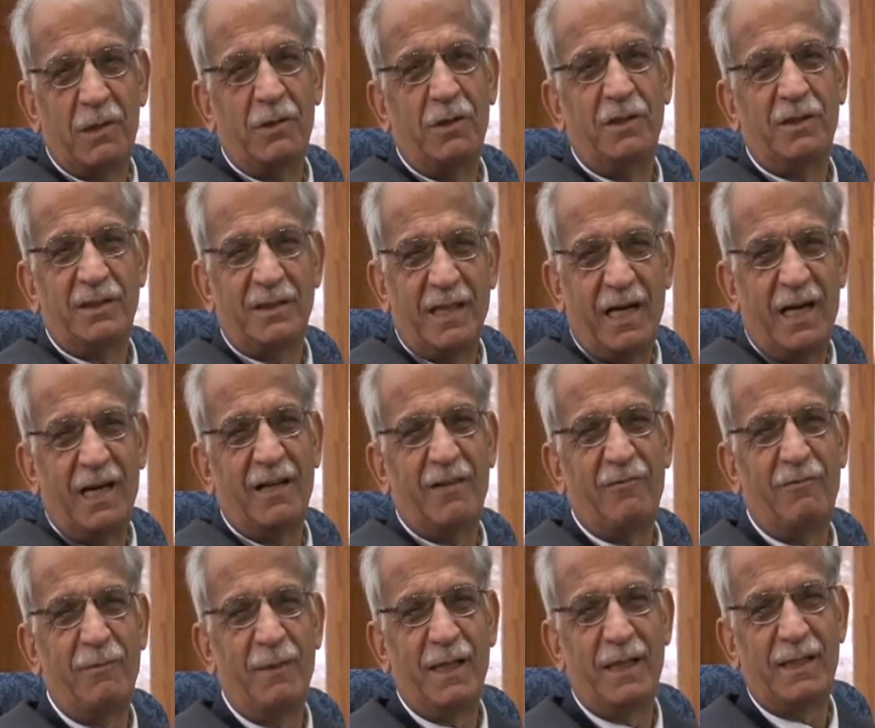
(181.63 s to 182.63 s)
because
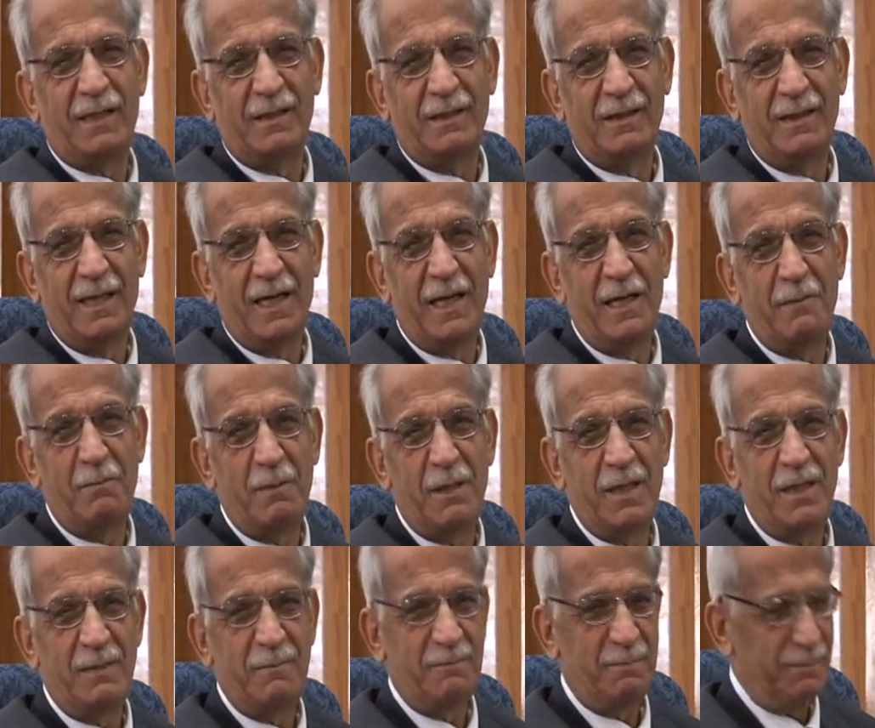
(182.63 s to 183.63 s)
Aleph Bet,
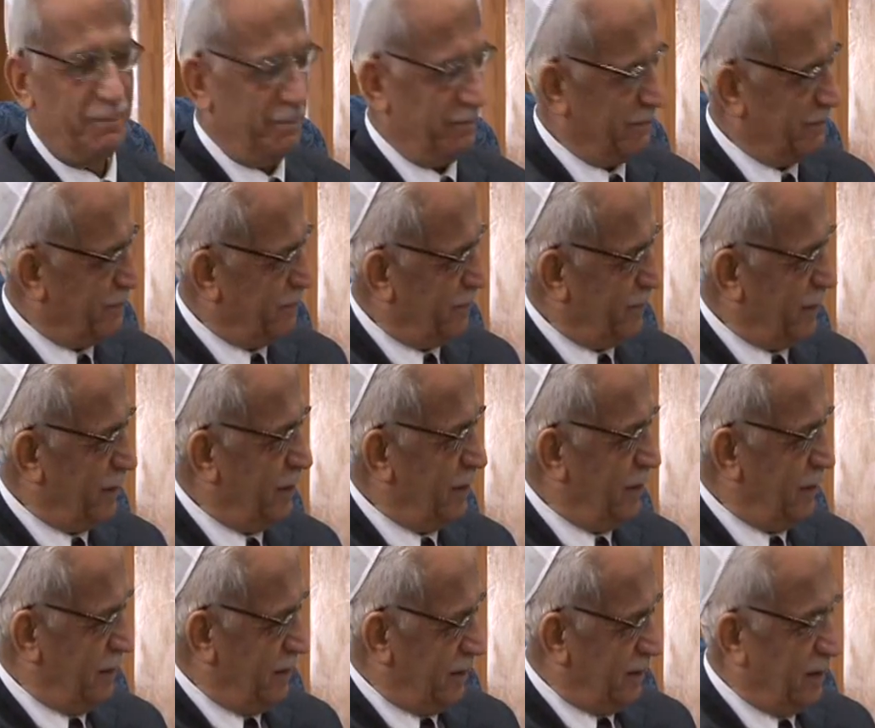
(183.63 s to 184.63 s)
A-B.
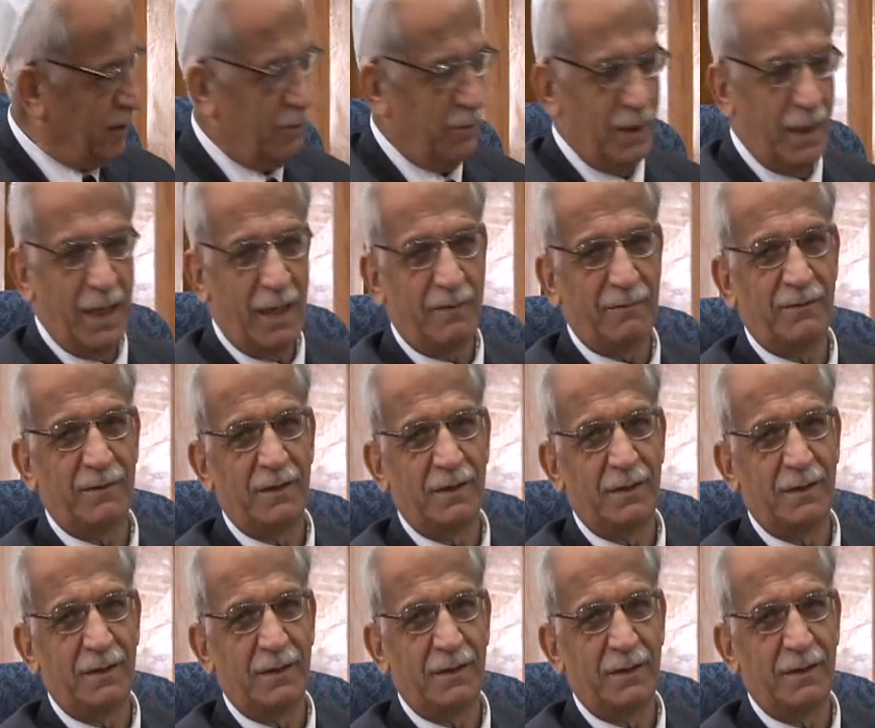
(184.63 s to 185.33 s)
So we love